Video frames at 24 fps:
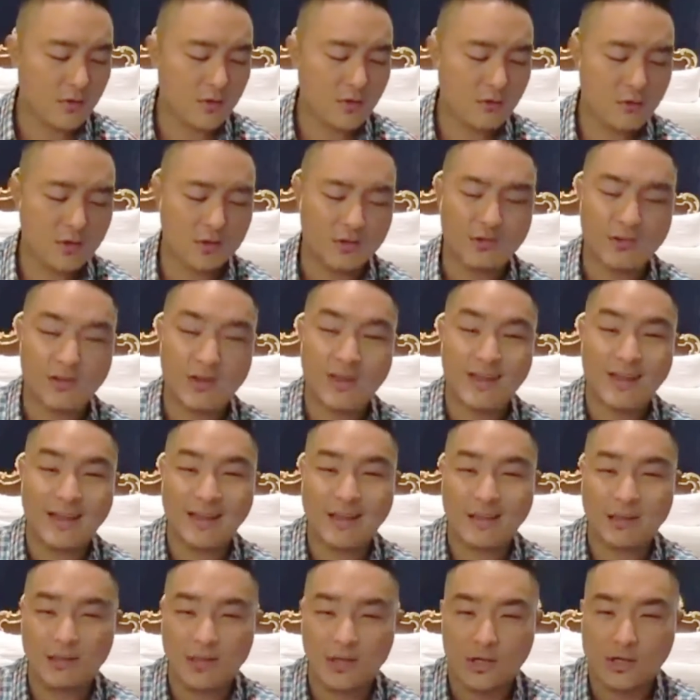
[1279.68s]
I see the Lord
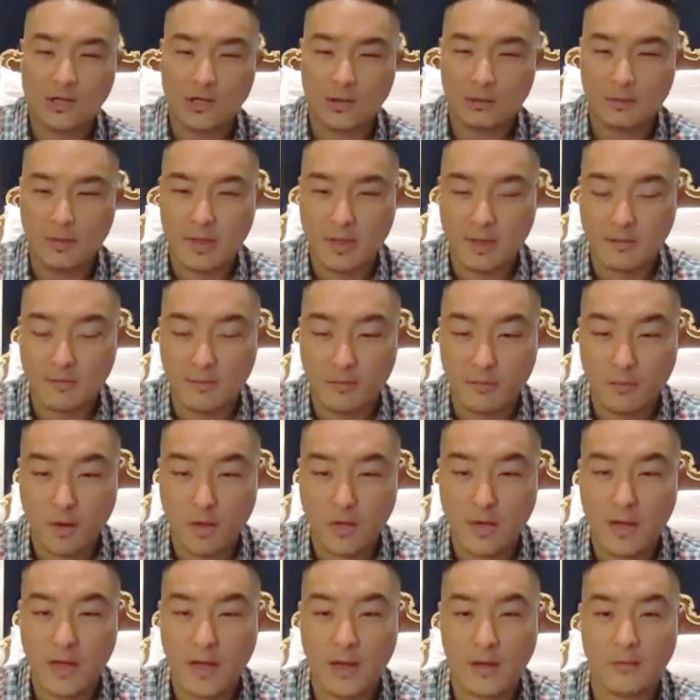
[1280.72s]
resetting and
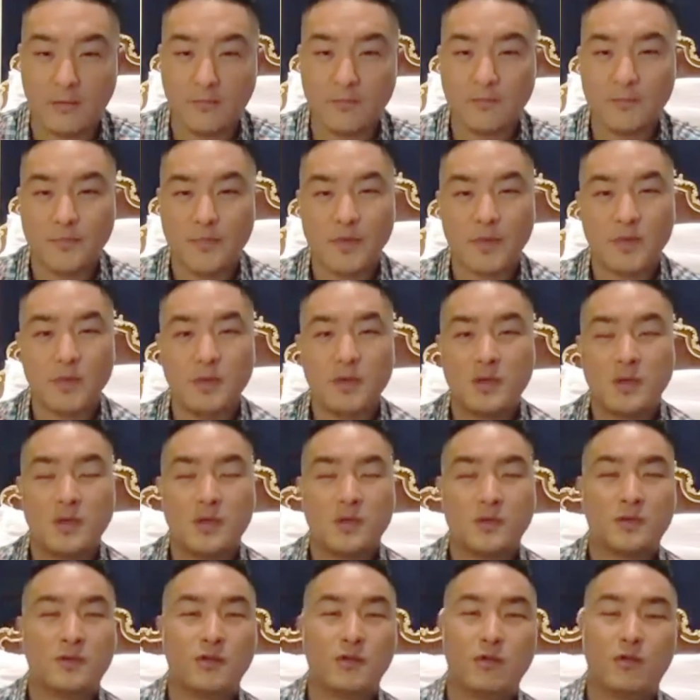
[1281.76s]
touching many of you right now.
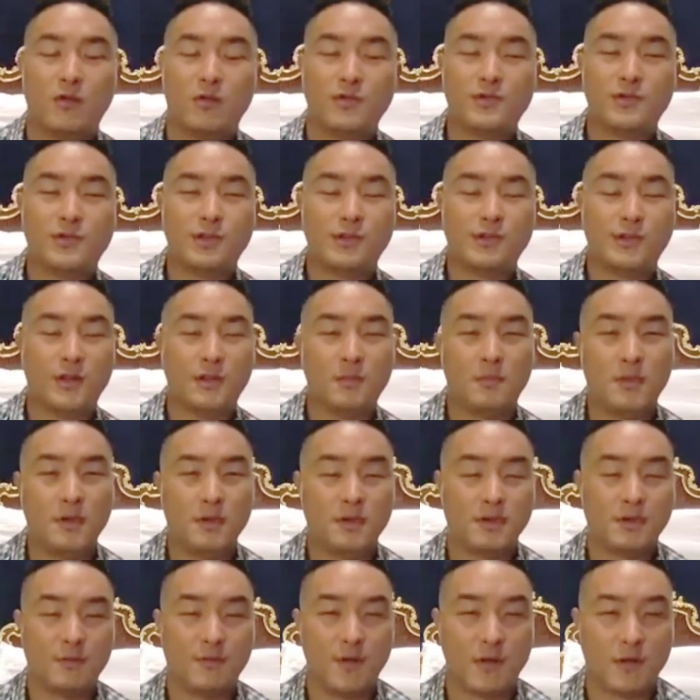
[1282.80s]
The Lord
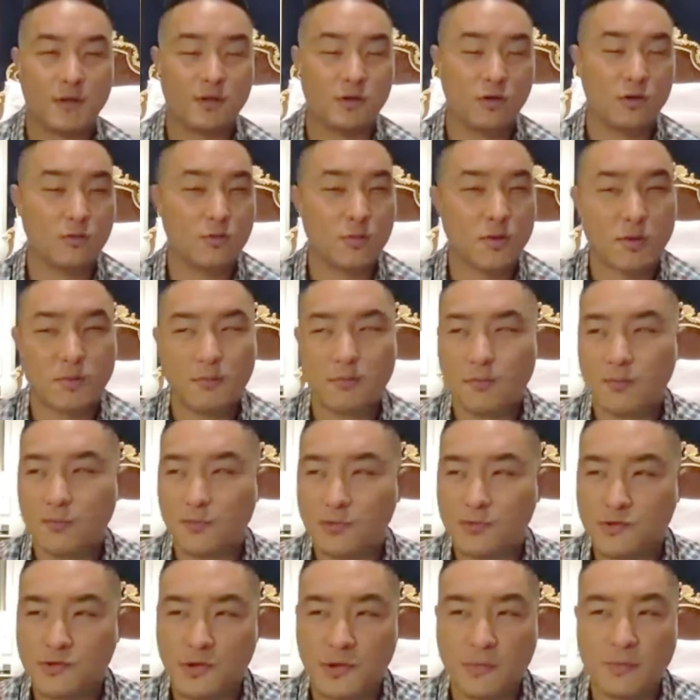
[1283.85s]
says in the month of
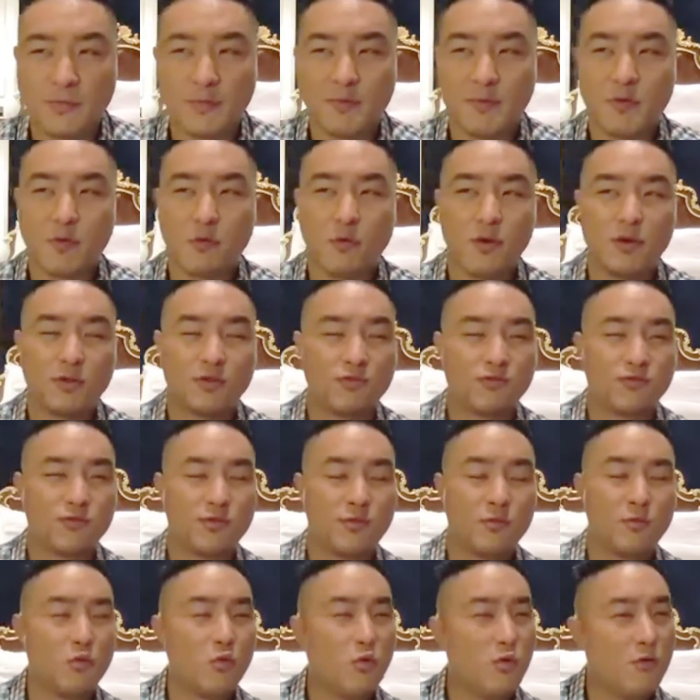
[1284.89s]
October, some of
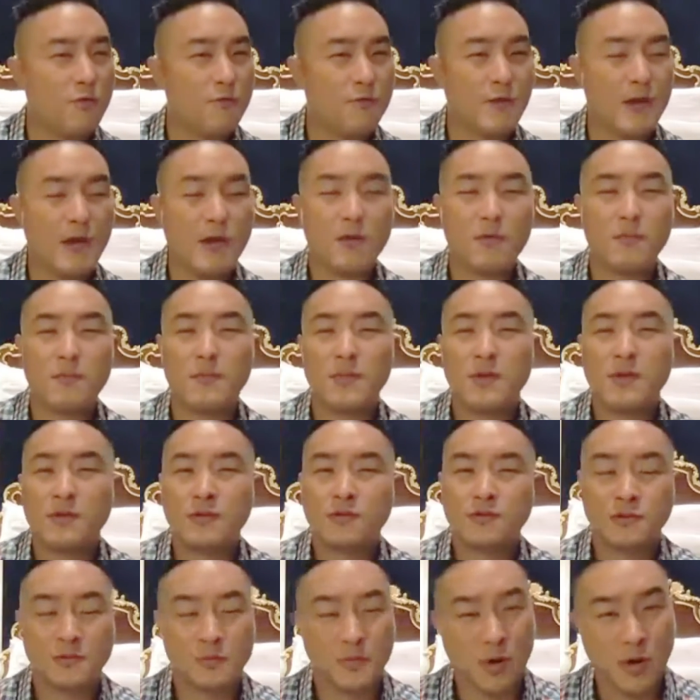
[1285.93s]
you went through some
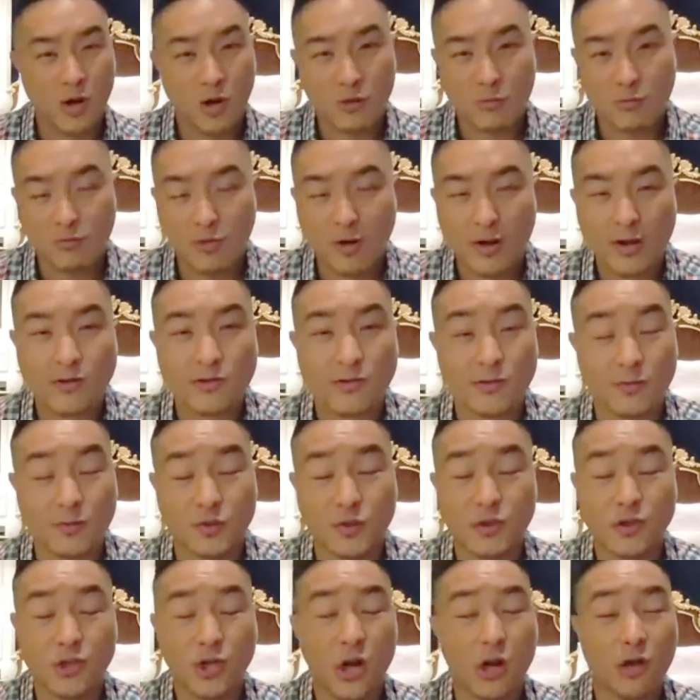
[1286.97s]
warfare, some
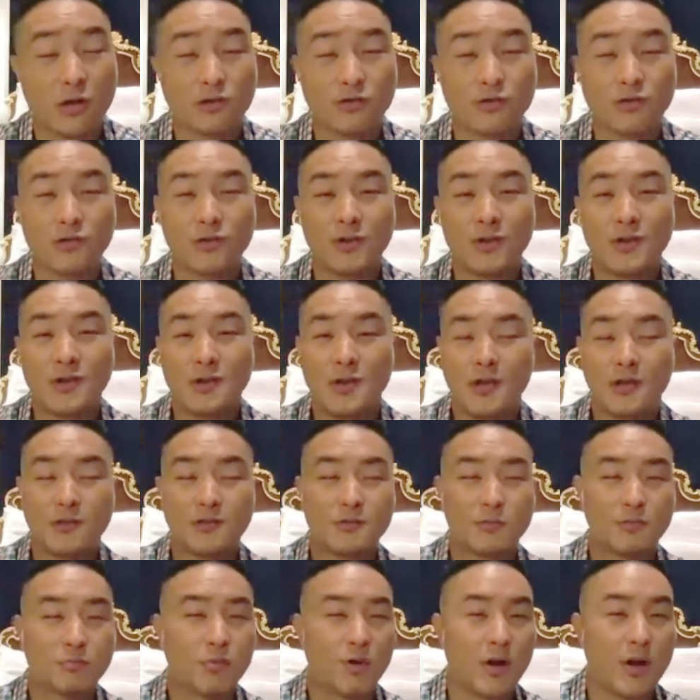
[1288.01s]
heartbreaks, some
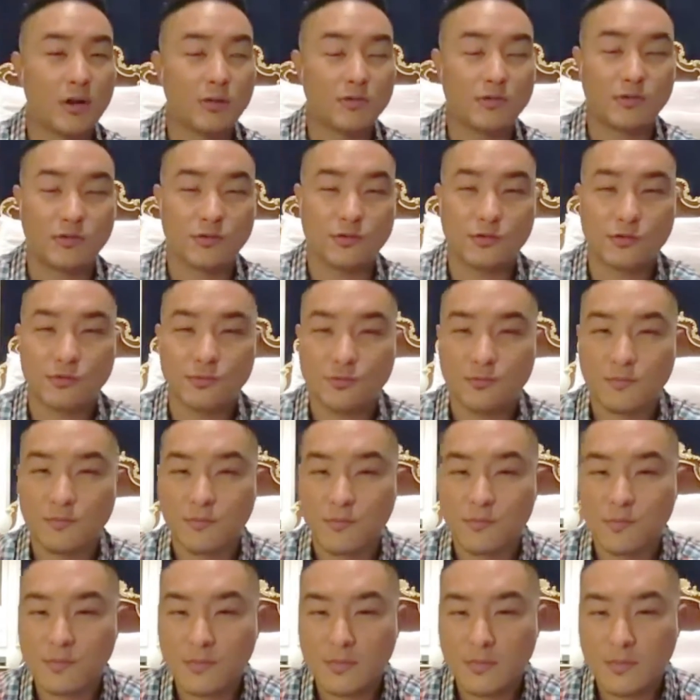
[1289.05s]
shocks, and
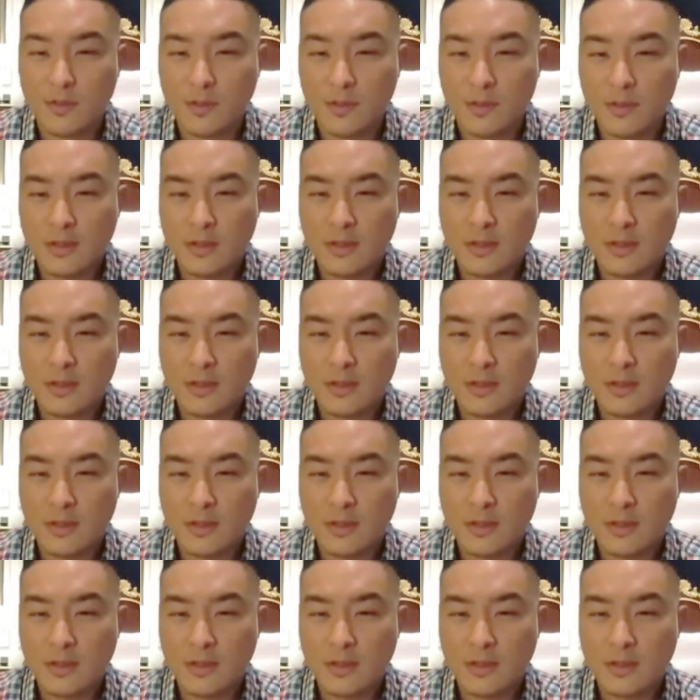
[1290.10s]
surprises.